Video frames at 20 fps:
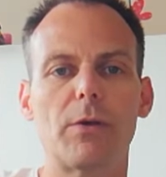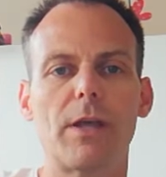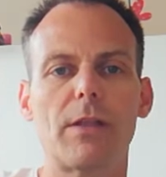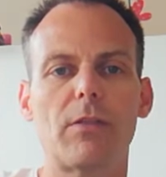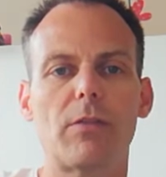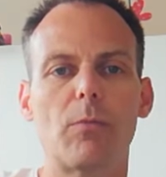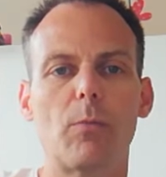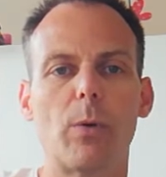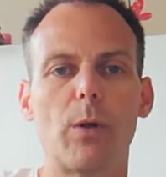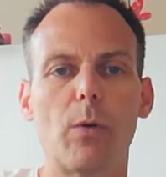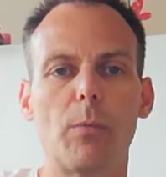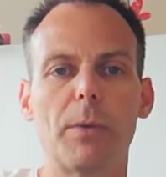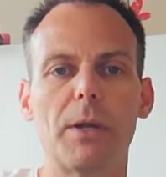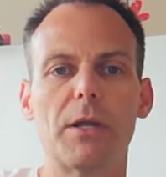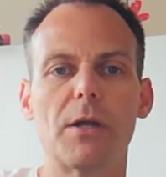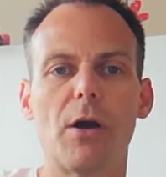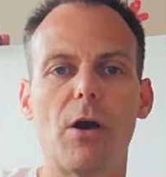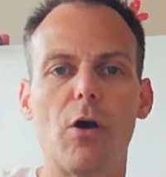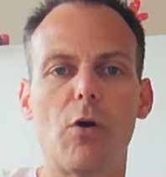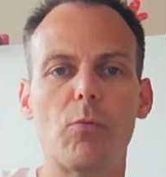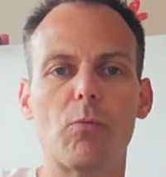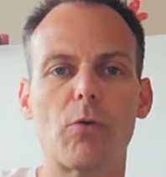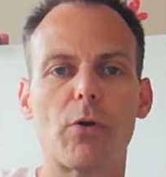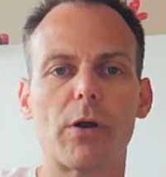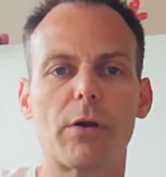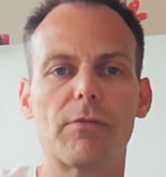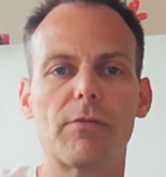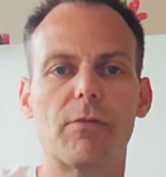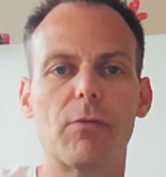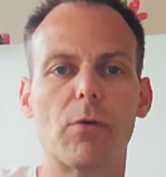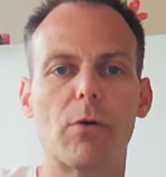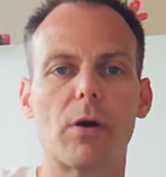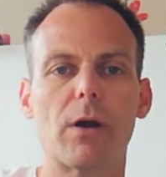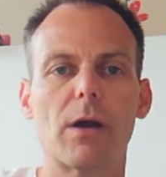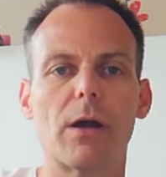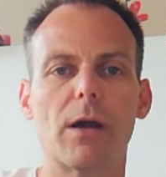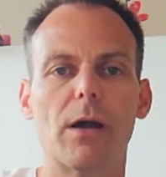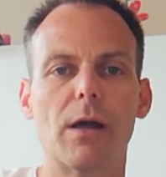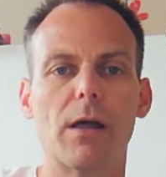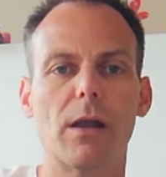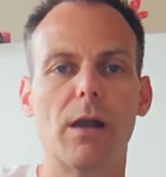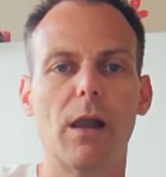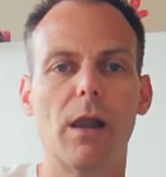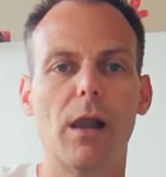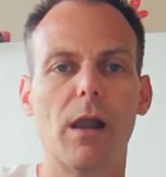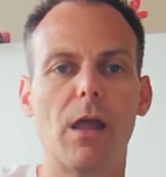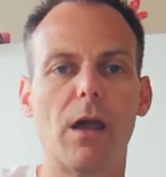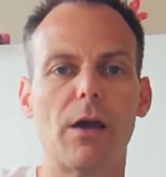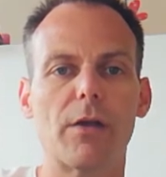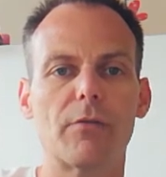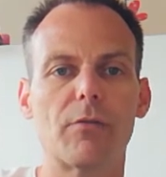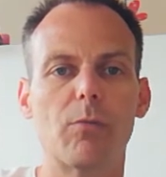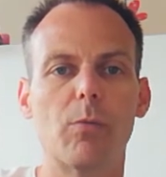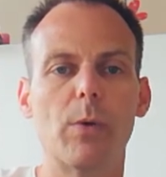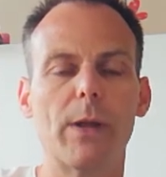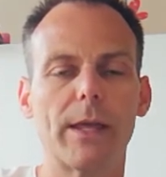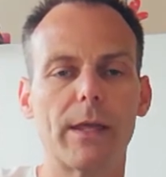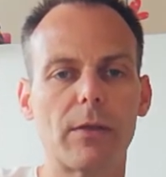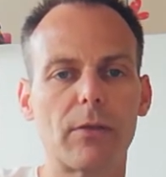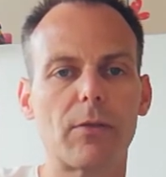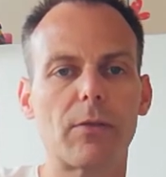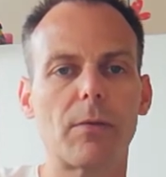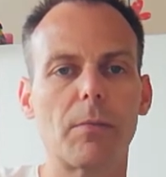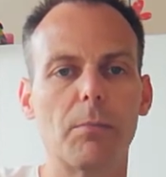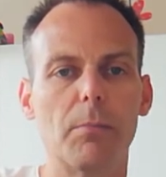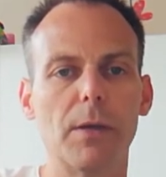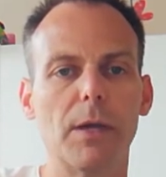that will be the homework for a lot of weeks,